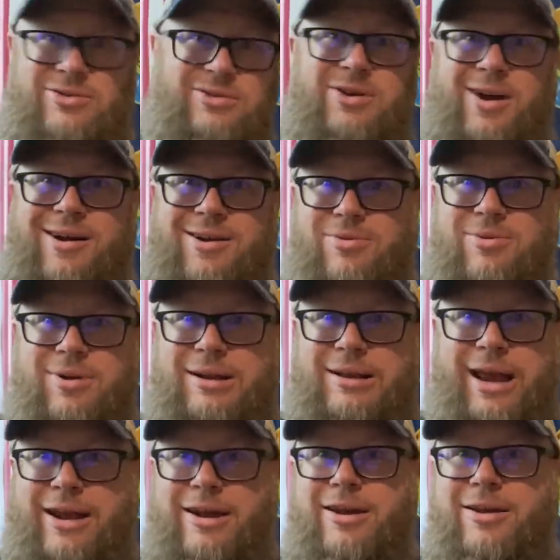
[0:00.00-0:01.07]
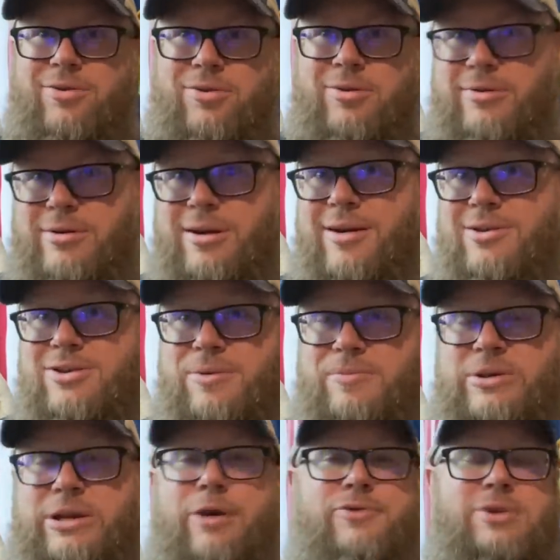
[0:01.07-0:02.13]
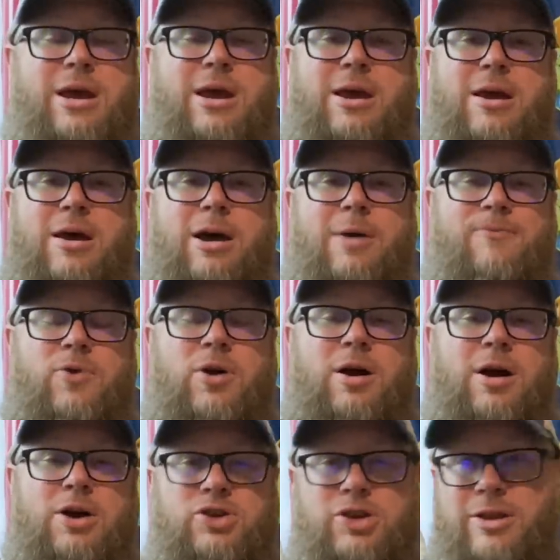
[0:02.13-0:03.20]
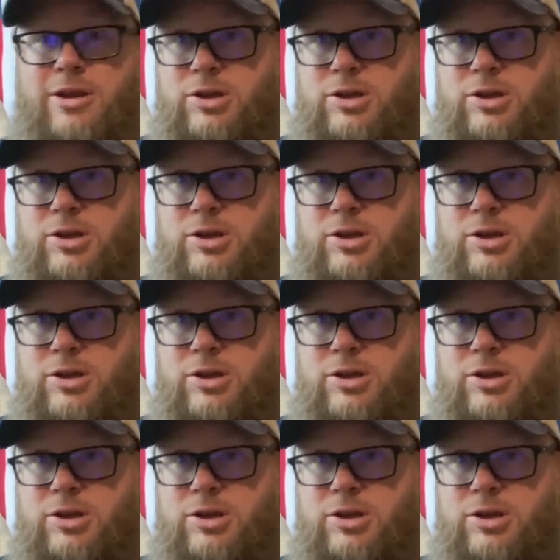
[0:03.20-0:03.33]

duck-related or ducks themselves, up for auction.